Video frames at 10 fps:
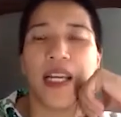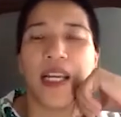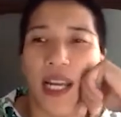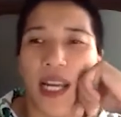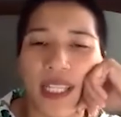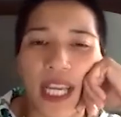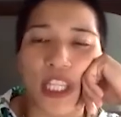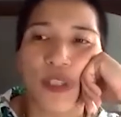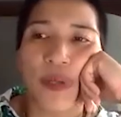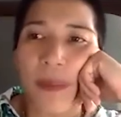and can
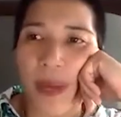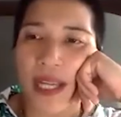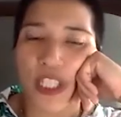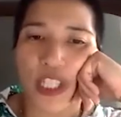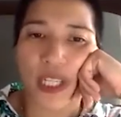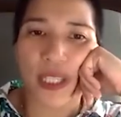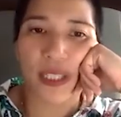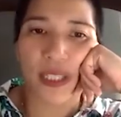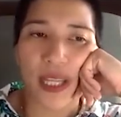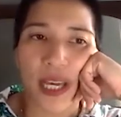you
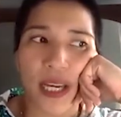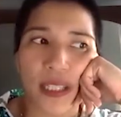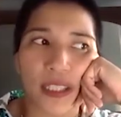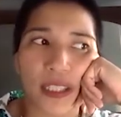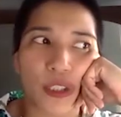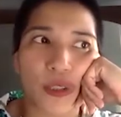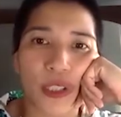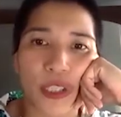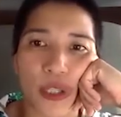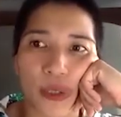imagine that
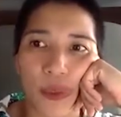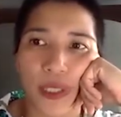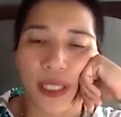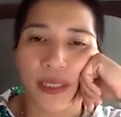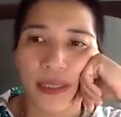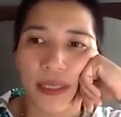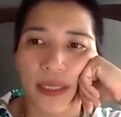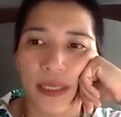you're a student,